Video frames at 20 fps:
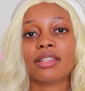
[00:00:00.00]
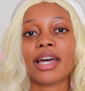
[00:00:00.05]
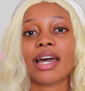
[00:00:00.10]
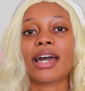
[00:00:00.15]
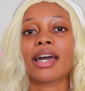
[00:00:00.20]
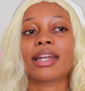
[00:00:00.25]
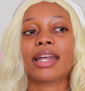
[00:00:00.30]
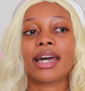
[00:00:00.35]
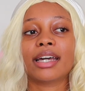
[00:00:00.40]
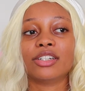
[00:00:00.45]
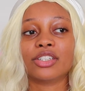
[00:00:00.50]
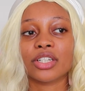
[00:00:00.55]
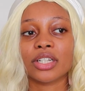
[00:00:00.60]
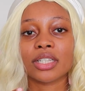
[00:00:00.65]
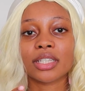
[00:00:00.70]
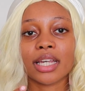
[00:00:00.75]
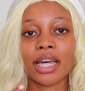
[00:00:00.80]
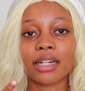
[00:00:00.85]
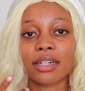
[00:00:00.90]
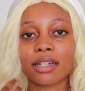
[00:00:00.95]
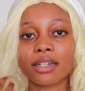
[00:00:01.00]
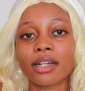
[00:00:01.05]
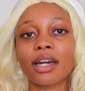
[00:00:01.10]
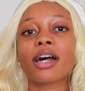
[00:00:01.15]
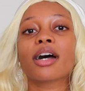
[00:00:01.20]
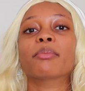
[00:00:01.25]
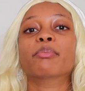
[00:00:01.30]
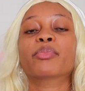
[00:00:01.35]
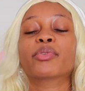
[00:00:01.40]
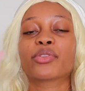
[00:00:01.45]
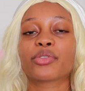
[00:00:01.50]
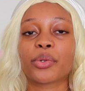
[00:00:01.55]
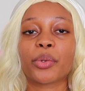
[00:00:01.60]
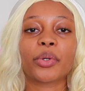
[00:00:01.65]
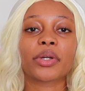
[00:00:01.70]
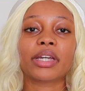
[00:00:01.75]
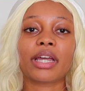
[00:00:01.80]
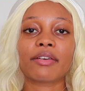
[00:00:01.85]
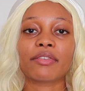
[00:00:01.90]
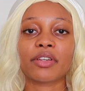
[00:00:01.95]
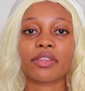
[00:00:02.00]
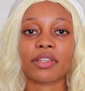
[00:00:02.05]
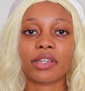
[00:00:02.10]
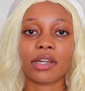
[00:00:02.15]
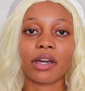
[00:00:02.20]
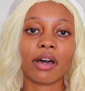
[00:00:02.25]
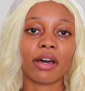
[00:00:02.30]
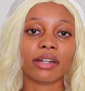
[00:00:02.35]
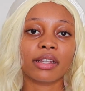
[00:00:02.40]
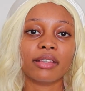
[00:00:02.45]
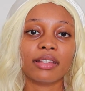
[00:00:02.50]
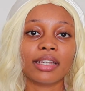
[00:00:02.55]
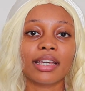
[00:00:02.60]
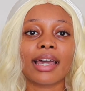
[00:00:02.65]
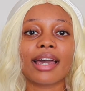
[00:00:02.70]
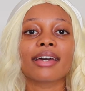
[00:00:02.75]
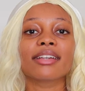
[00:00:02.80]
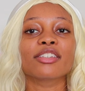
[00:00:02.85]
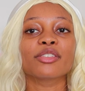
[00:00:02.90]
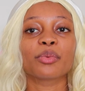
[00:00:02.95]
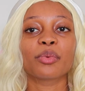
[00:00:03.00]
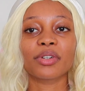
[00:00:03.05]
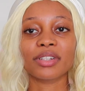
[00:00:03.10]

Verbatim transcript: that I just ended up throwing everything on in the end